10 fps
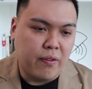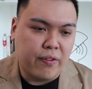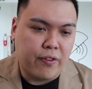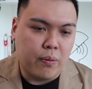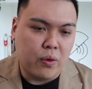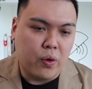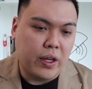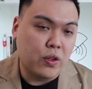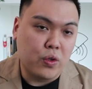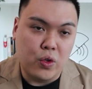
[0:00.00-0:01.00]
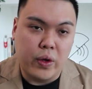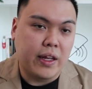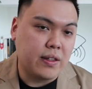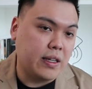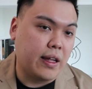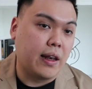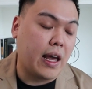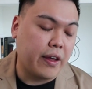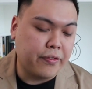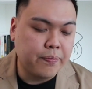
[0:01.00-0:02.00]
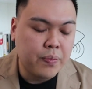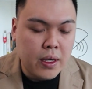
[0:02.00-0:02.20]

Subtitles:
from going to UAT and live.